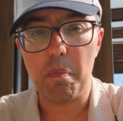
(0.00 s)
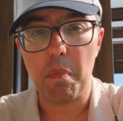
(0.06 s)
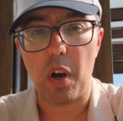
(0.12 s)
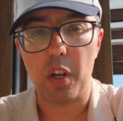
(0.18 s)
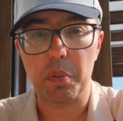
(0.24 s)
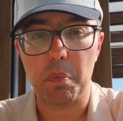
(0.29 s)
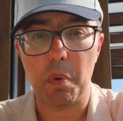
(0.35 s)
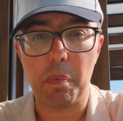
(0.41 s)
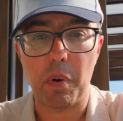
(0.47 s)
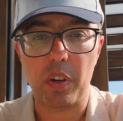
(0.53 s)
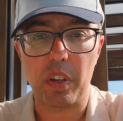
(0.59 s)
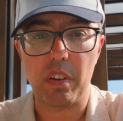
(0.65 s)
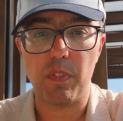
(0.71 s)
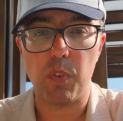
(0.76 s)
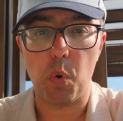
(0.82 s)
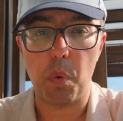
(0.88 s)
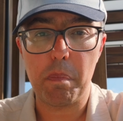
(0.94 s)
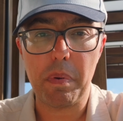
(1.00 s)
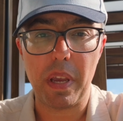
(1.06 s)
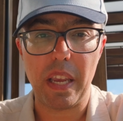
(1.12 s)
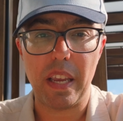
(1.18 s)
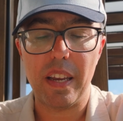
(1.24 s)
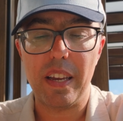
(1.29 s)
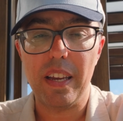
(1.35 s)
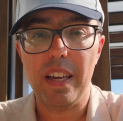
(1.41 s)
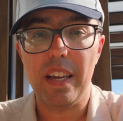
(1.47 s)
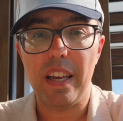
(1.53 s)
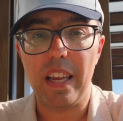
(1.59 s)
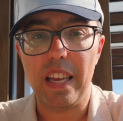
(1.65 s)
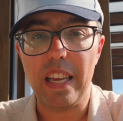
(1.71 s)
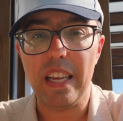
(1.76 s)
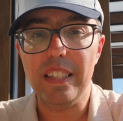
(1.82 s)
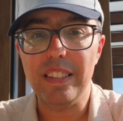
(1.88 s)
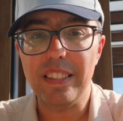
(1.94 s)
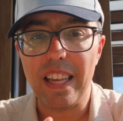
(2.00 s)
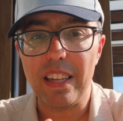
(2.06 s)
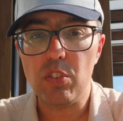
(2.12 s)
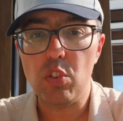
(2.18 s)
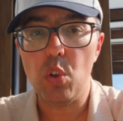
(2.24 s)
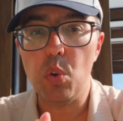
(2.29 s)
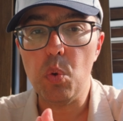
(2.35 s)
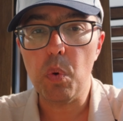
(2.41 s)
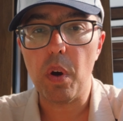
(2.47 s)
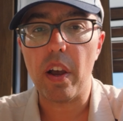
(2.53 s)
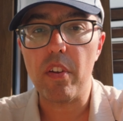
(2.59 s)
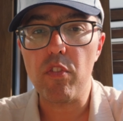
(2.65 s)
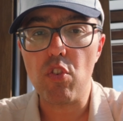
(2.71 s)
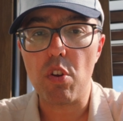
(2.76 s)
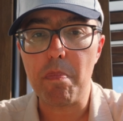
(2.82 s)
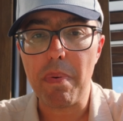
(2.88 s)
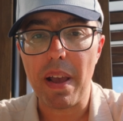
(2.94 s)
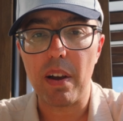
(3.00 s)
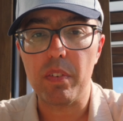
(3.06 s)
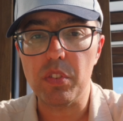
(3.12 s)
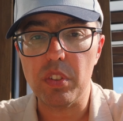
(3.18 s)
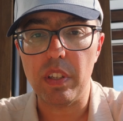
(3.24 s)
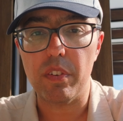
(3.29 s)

Osmo Pocket 4P. Is there £200